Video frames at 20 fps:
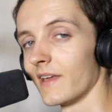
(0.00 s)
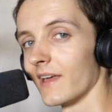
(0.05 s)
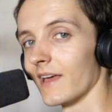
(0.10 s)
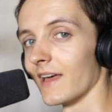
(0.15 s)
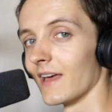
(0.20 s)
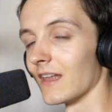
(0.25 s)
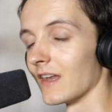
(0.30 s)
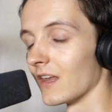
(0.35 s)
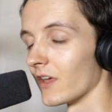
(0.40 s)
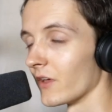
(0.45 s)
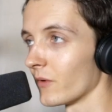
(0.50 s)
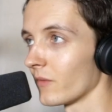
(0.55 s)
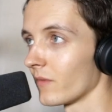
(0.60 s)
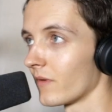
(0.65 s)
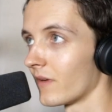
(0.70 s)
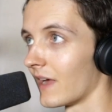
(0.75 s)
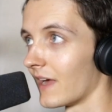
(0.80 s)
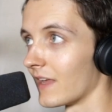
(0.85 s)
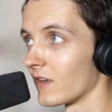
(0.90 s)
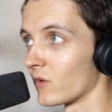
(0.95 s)
Hello,
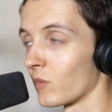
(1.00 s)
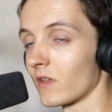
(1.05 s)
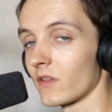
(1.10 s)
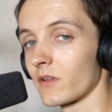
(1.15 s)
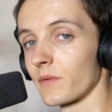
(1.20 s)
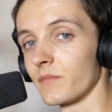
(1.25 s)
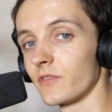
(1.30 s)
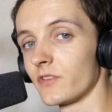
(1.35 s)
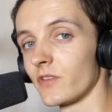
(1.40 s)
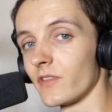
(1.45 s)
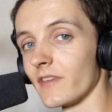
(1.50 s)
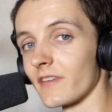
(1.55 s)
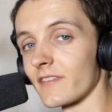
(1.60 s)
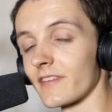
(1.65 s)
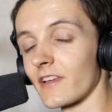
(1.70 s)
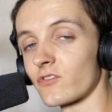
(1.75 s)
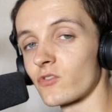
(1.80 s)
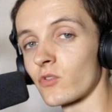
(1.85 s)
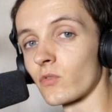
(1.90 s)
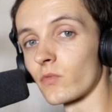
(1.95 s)
and welcome to the
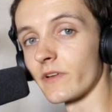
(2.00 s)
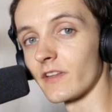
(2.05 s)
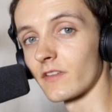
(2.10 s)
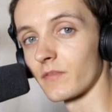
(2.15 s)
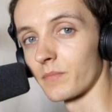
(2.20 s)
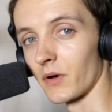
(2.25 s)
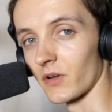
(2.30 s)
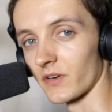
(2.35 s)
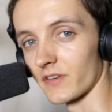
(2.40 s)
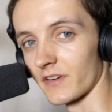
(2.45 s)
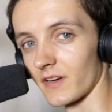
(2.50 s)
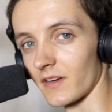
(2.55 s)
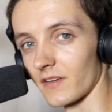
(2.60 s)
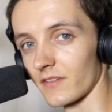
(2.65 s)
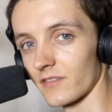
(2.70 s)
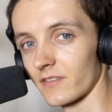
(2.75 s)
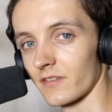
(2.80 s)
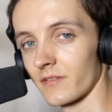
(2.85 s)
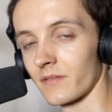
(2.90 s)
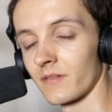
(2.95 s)
Essential Reads
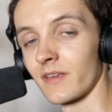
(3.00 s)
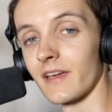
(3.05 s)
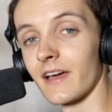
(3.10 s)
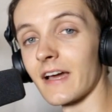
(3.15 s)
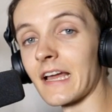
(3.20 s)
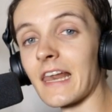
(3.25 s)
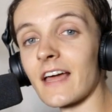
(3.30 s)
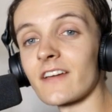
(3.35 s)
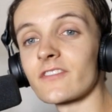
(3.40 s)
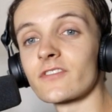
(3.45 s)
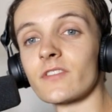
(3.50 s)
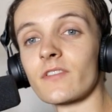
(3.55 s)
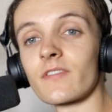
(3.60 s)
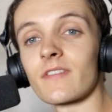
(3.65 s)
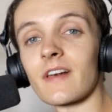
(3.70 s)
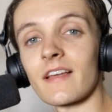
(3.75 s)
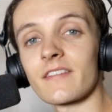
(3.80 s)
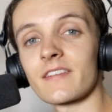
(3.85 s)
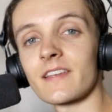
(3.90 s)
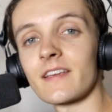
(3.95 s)
podcast, a collection of
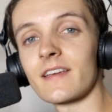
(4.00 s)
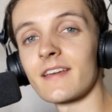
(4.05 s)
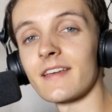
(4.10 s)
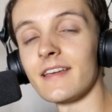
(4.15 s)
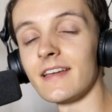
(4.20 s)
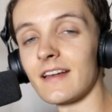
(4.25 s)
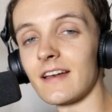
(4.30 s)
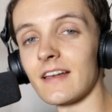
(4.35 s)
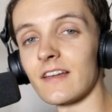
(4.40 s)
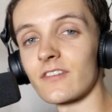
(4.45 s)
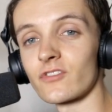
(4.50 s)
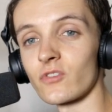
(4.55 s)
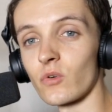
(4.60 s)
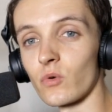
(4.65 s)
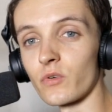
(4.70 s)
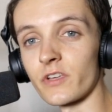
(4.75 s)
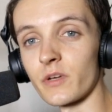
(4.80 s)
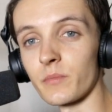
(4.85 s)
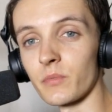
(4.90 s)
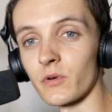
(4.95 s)
classic English
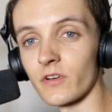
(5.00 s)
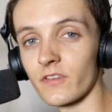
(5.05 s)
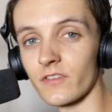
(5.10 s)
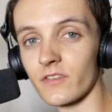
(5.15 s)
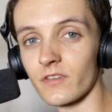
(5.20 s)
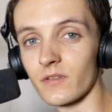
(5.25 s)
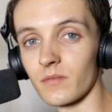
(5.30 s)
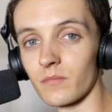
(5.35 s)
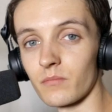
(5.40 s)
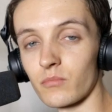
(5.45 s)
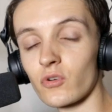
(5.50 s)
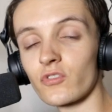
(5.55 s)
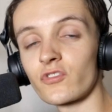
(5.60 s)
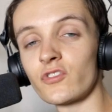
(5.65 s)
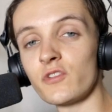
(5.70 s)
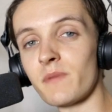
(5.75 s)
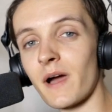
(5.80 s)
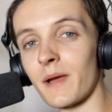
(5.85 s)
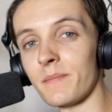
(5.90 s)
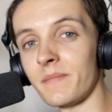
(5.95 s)
audiobooks brought
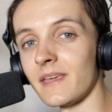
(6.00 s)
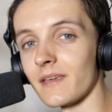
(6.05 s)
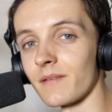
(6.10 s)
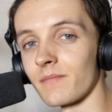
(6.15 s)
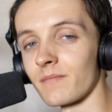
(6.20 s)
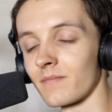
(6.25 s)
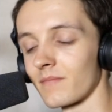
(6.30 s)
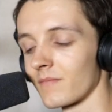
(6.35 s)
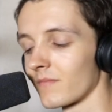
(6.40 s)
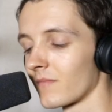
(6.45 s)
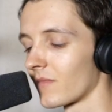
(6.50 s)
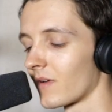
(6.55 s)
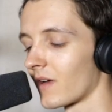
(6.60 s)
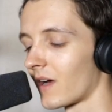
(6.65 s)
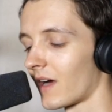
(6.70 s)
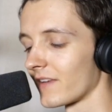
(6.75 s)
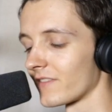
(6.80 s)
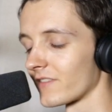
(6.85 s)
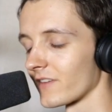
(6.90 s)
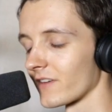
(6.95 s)
to you by me,
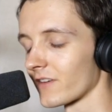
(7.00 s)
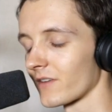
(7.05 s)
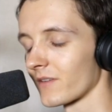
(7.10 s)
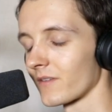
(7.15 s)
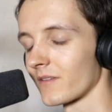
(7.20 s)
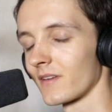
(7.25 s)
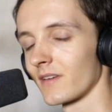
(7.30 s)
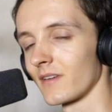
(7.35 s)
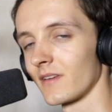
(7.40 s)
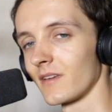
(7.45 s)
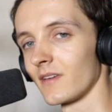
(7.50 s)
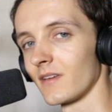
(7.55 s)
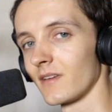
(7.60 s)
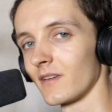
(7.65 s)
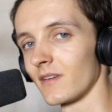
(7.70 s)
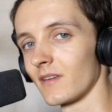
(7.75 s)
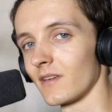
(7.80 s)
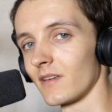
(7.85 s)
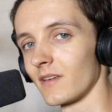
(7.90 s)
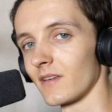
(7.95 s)
Isaac.
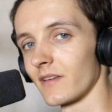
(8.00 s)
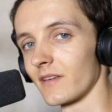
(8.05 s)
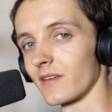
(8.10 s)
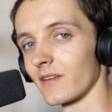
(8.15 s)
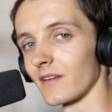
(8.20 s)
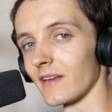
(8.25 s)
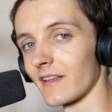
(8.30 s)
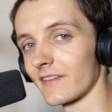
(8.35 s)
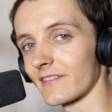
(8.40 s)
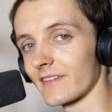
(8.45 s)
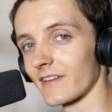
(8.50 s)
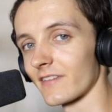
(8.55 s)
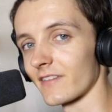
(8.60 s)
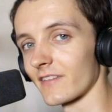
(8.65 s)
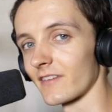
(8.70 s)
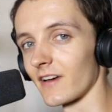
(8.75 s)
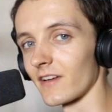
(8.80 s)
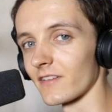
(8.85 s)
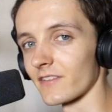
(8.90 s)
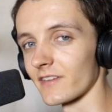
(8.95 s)
Let's get
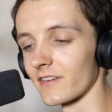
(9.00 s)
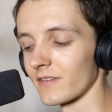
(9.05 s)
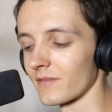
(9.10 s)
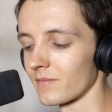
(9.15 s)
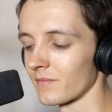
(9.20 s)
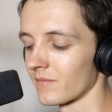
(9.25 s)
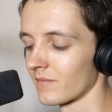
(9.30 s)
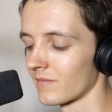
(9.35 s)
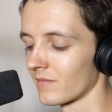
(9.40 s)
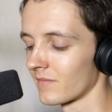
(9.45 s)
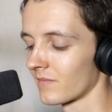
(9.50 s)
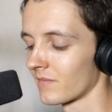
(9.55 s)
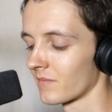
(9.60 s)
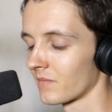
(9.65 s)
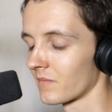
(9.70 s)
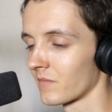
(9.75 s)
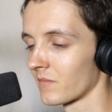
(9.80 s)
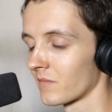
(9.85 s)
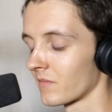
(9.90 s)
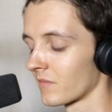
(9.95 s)
started.
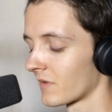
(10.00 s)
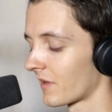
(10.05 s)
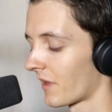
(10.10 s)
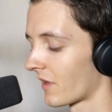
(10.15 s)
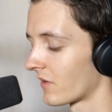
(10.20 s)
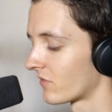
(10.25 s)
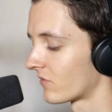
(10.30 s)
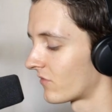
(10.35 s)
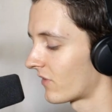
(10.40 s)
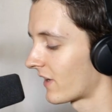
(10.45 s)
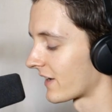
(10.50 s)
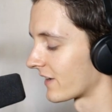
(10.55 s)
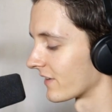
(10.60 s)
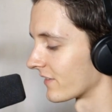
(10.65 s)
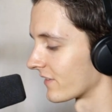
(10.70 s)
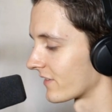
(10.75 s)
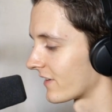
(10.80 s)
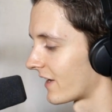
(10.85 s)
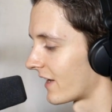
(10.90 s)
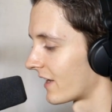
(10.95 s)

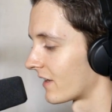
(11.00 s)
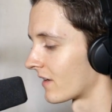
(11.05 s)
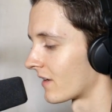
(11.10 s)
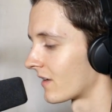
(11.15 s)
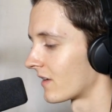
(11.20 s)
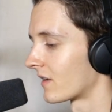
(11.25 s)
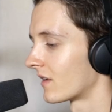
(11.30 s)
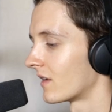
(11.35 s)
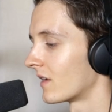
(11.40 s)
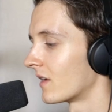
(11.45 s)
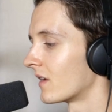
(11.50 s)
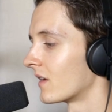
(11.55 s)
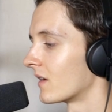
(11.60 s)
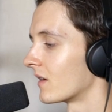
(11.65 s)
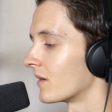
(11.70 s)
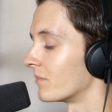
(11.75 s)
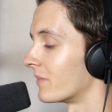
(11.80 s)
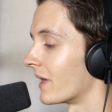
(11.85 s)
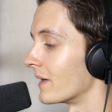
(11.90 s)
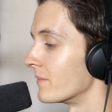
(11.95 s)
Frankenstein
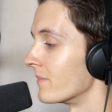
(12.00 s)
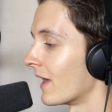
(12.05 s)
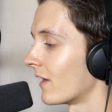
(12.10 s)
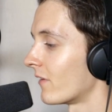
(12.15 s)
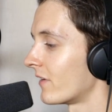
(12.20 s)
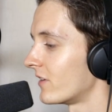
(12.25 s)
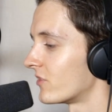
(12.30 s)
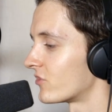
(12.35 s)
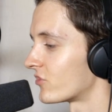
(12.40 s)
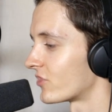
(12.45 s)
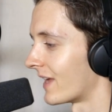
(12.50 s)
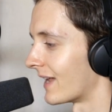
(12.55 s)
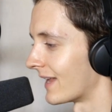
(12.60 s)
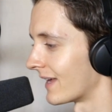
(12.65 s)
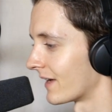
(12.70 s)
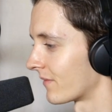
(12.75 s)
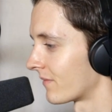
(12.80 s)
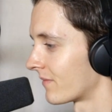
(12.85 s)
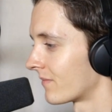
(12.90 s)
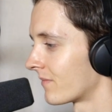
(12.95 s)
by Mary
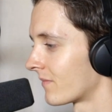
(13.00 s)
Shelley.